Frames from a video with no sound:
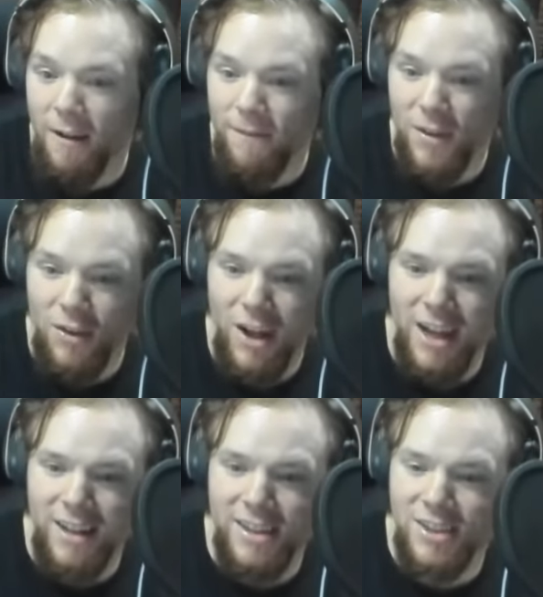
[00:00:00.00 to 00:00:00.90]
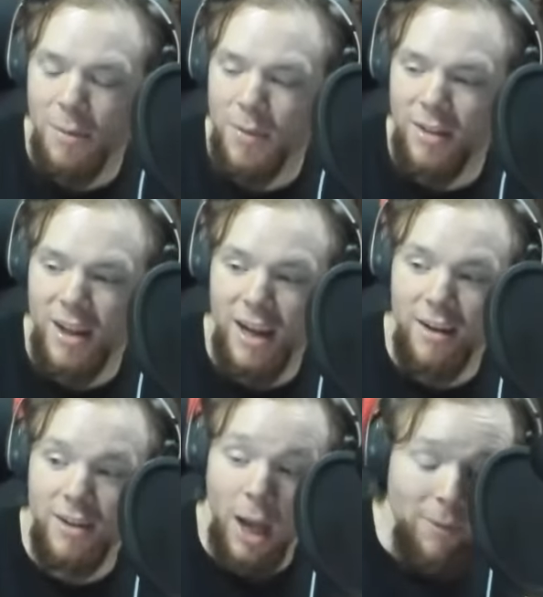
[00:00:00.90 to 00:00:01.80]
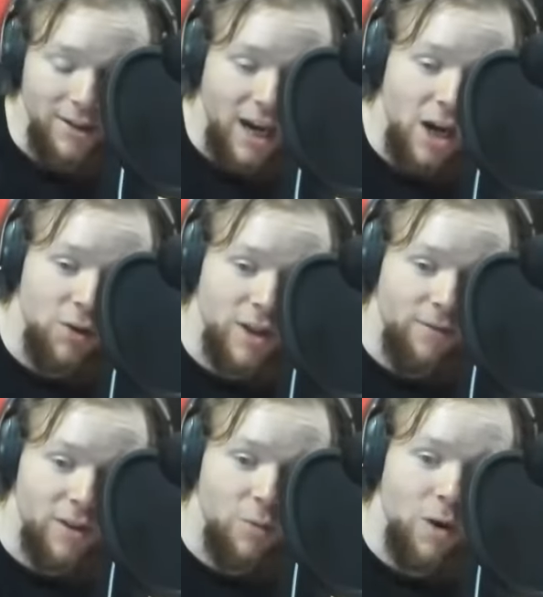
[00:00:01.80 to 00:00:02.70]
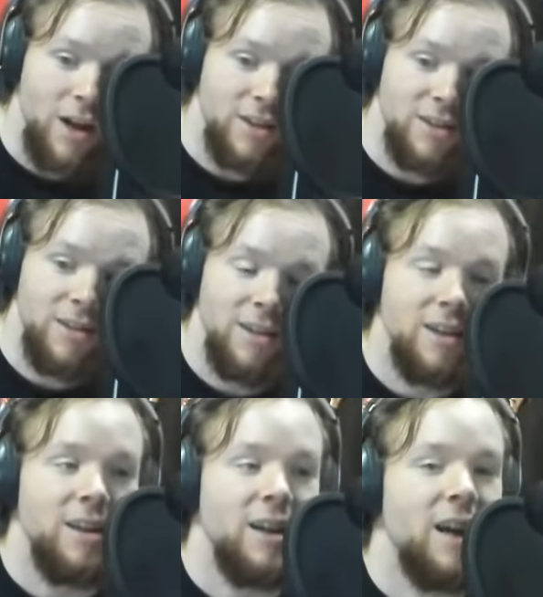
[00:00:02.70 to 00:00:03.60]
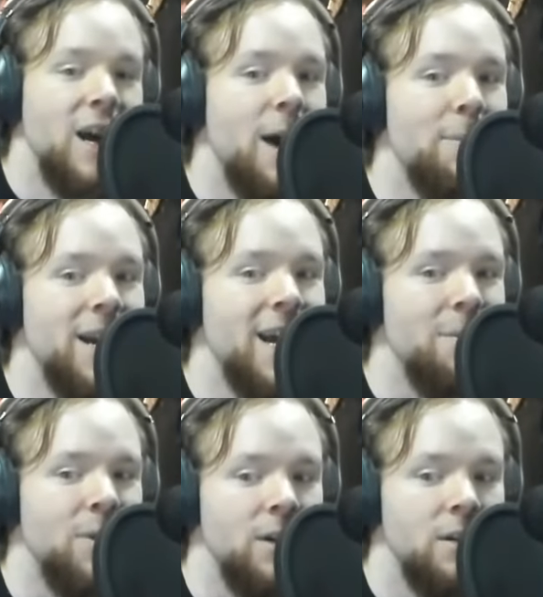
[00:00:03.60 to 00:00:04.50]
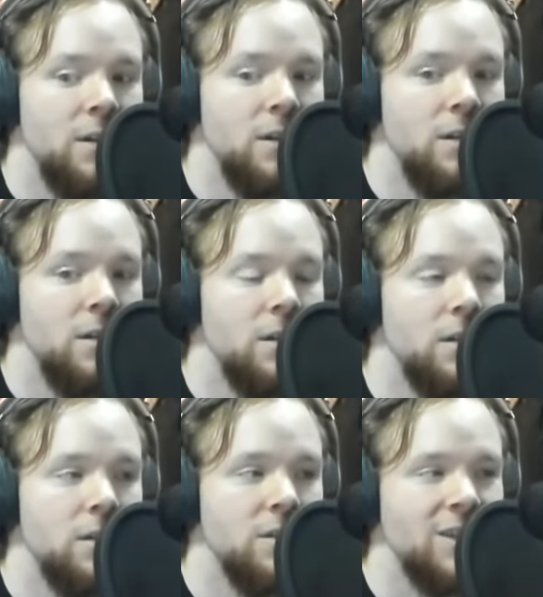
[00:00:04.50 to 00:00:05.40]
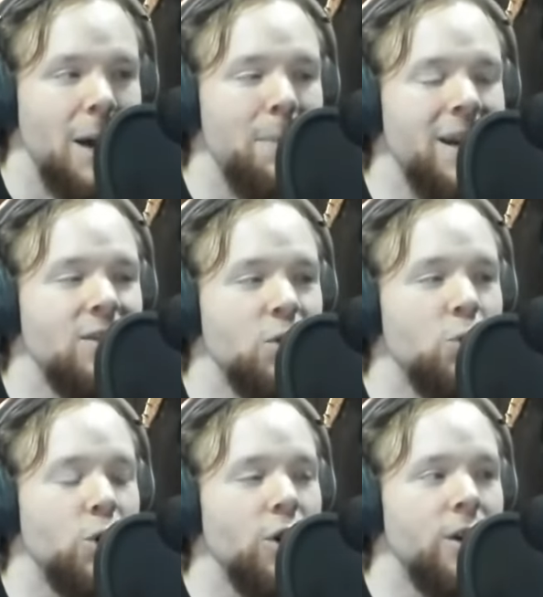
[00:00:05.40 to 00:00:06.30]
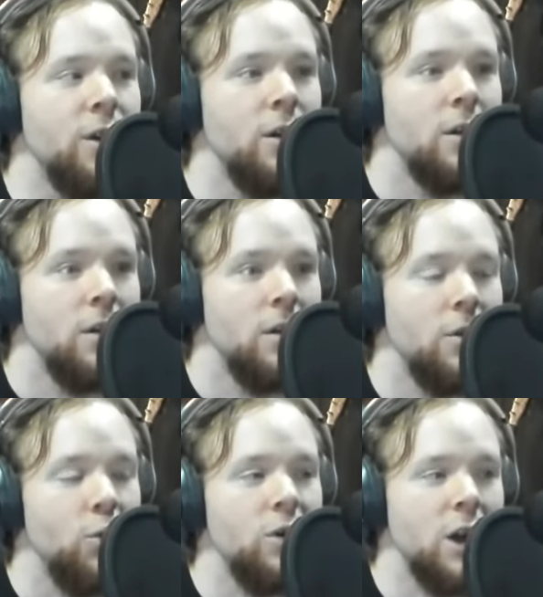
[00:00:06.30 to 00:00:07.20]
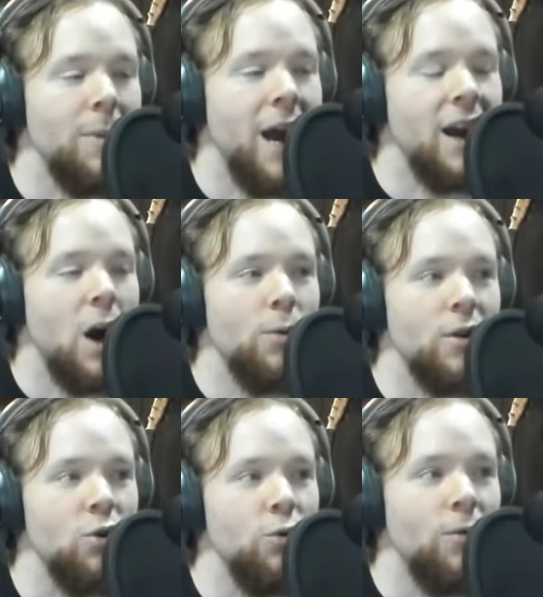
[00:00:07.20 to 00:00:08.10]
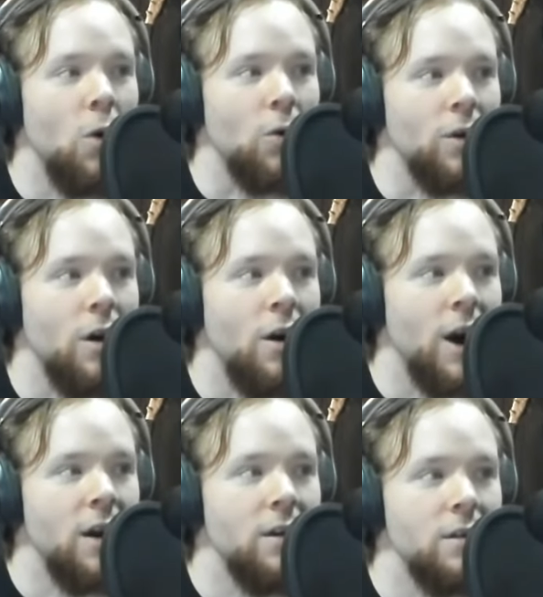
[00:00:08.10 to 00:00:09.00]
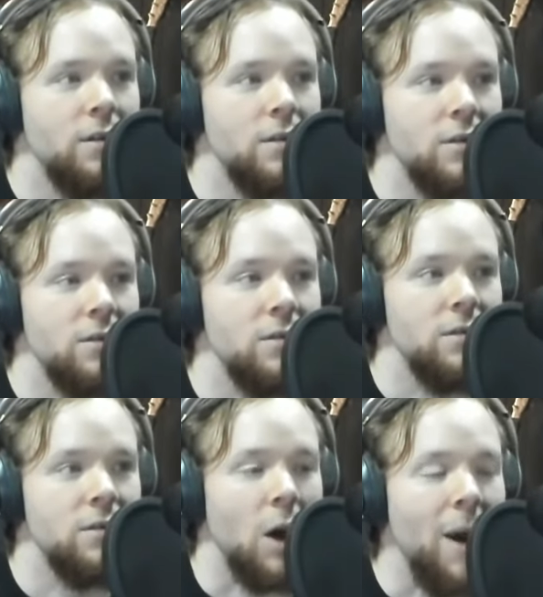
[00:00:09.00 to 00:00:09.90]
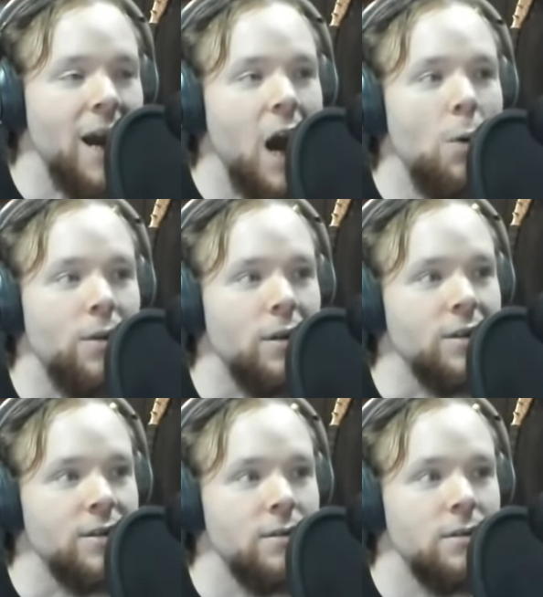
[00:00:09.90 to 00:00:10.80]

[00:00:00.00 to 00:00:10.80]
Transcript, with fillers: I feel like that's something that Tom MacDonald definitely wants. Eminem. Stop being too good. You can come hang out with the new folk, all right? Come hang out with us.